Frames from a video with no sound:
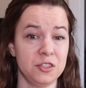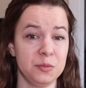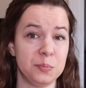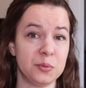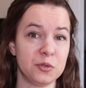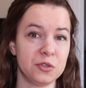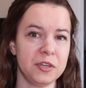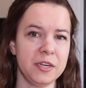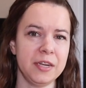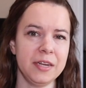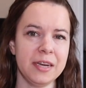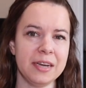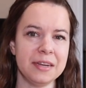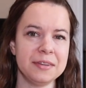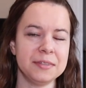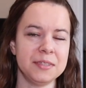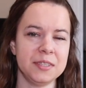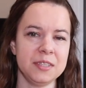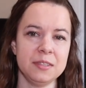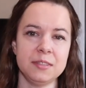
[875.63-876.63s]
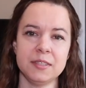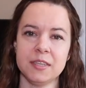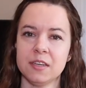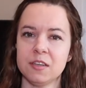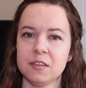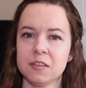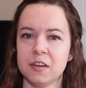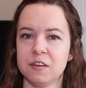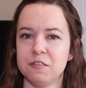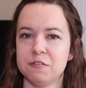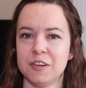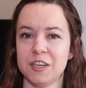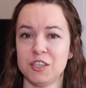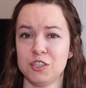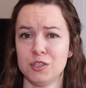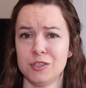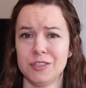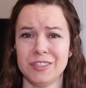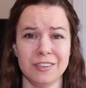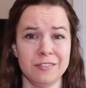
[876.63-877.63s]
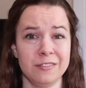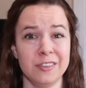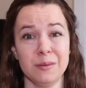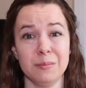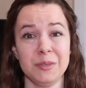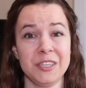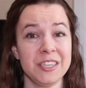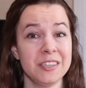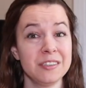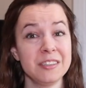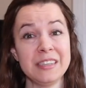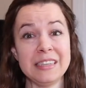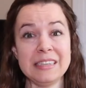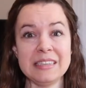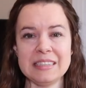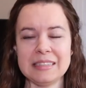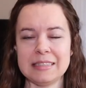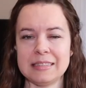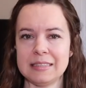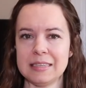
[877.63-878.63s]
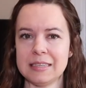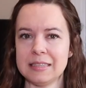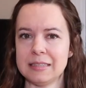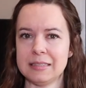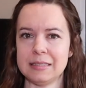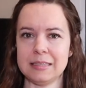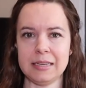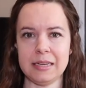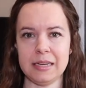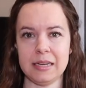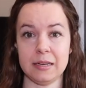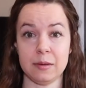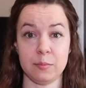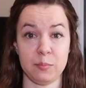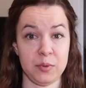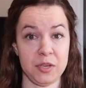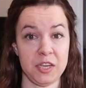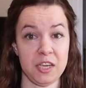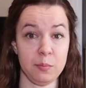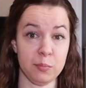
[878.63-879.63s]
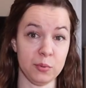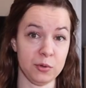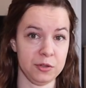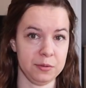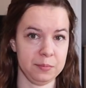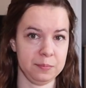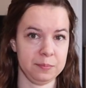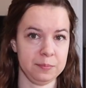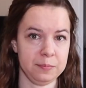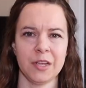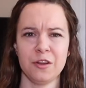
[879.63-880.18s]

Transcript: spree and detailed confessions of him killing 16 people.